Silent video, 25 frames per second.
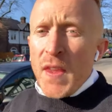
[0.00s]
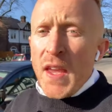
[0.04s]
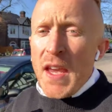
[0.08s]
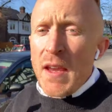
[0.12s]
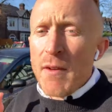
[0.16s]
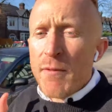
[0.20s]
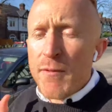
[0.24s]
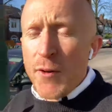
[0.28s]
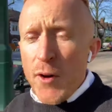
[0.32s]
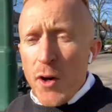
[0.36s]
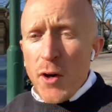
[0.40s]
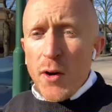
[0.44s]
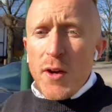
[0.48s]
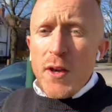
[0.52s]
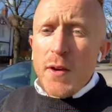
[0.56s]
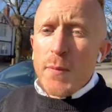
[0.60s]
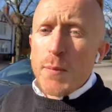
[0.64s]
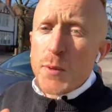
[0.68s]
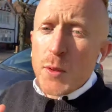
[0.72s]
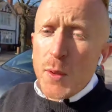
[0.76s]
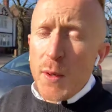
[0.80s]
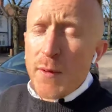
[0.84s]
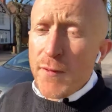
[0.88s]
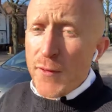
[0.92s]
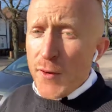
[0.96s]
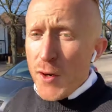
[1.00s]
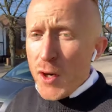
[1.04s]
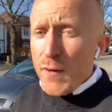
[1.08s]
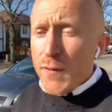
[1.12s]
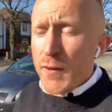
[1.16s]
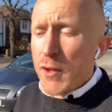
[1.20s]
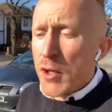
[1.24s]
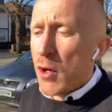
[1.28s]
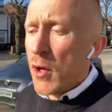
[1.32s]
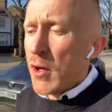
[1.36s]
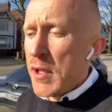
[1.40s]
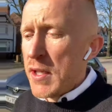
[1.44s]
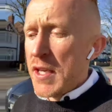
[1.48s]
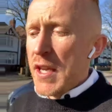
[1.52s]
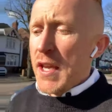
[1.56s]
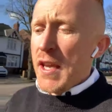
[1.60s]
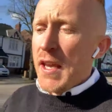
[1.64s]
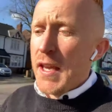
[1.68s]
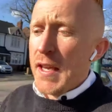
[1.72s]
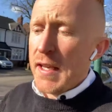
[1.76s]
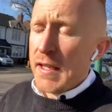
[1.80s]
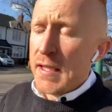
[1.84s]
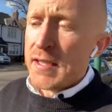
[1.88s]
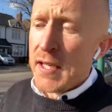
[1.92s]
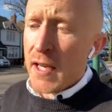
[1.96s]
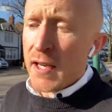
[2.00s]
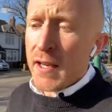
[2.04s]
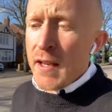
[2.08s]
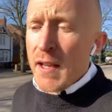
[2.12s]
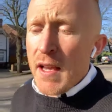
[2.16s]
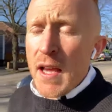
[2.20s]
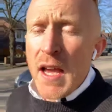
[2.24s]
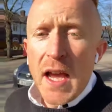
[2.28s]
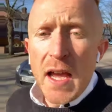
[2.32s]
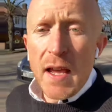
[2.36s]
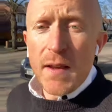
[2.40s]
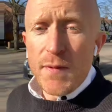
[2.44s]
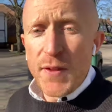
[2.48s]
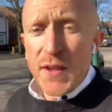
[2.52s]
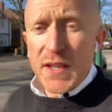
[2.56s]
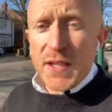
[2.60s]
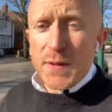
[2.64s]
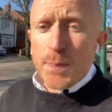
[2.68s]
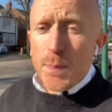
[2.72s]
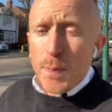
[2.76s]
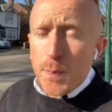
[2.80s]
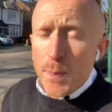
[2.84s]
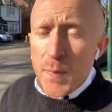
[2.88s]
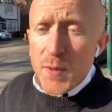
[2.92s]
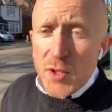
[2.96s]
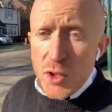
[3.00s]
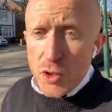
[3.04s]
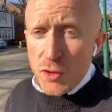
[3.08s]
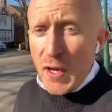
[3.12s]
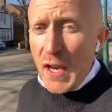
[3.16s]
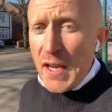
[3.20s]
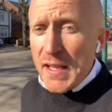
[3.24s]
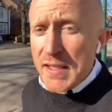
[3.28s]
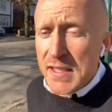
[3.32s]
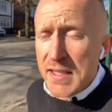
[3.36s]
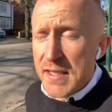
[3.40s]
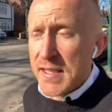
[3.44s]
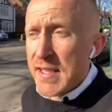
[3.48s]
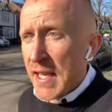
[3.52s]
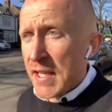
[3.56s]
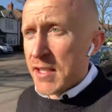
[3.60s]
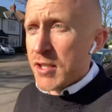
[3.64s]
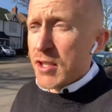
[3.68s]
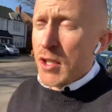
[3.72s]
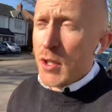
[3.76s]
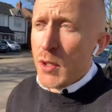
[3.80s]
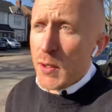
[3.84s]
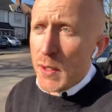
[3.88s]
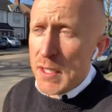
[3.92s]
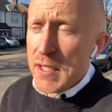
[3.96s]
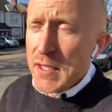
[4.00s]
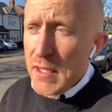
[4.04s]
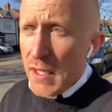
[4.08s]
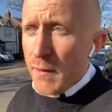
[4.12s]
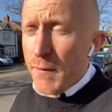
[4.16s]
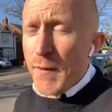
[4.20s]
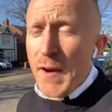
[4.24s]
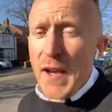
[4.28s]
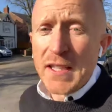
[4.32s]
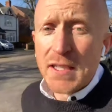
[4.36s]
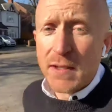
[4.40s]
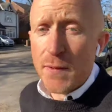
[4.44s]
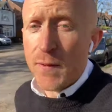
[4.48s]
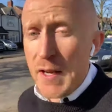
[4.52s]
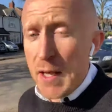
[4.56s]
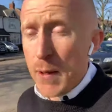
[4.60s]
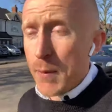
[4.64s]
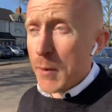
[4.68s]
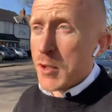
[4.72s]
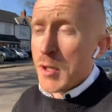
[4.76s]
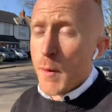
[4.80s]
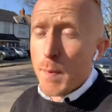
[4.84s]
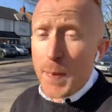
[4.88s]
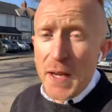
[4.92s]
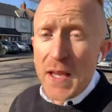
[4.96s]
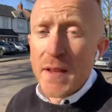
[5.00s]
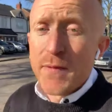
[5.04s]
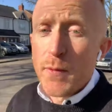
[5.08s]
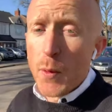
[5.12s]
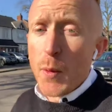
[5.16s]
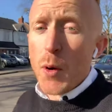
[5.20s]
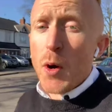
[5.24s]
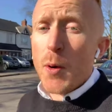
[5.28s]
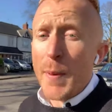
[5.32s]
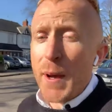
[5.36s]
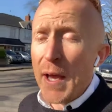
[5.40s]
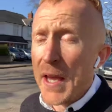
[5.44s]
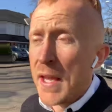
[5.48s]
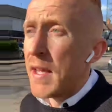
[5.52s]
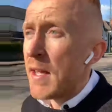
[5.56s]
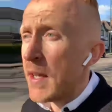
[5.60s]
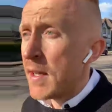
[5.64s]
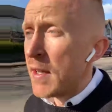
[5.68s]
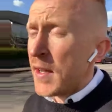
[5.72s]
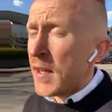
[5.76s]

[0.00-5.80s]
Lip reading: between 5 and 9 years, if this strategy is executed effectively, which I believe it will be,